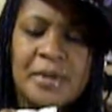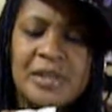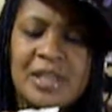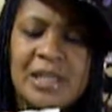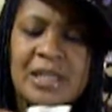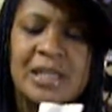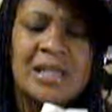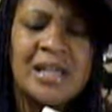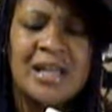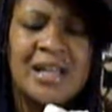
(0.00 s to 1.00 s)
But then,
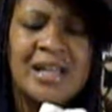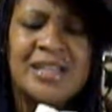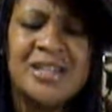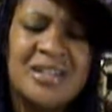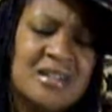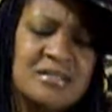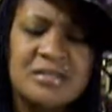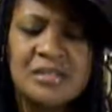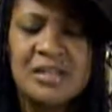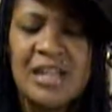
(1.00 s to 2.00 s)
you know,
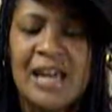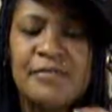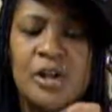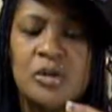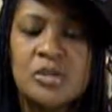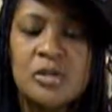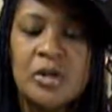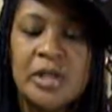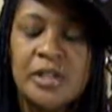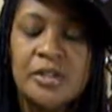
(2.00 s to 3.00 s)
life goes
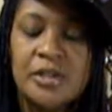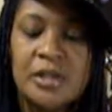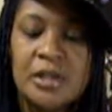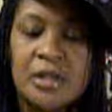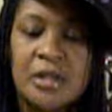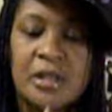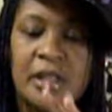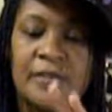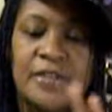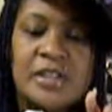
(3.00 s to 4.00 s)
on, and
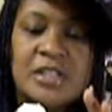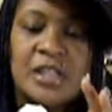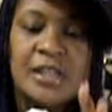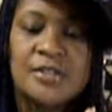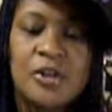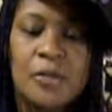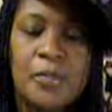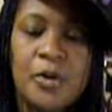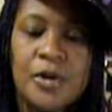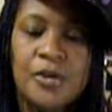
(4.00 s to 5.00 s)
if these things
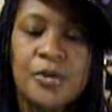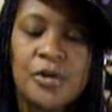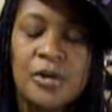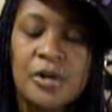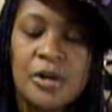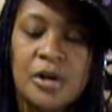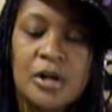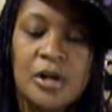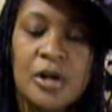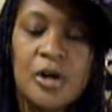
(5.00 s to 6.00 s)
aren't part of your
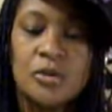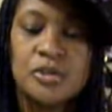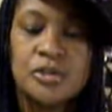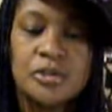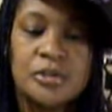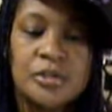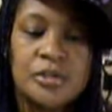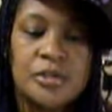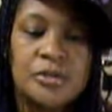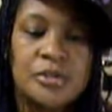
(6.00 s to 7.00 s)
culture,
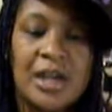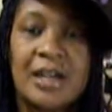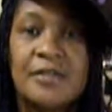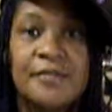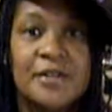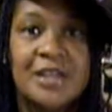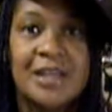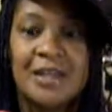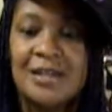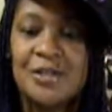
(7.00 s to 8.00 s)
you kind of forget.